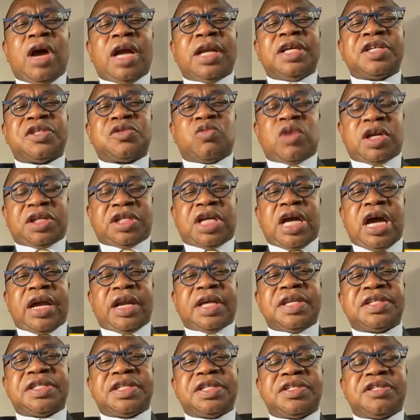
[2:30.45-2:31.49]
One is what
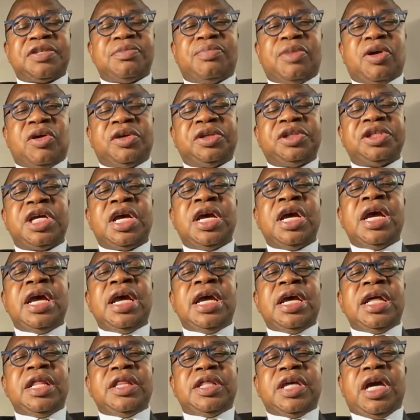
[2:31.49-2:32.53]
currency is the bond?
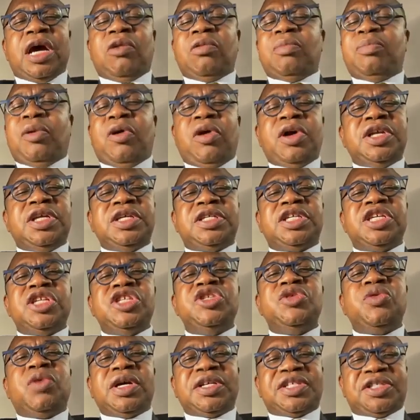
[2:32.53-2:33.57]
Our bond is in
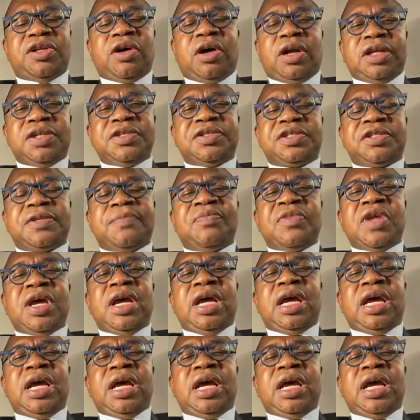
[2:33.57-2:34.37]
US dollars.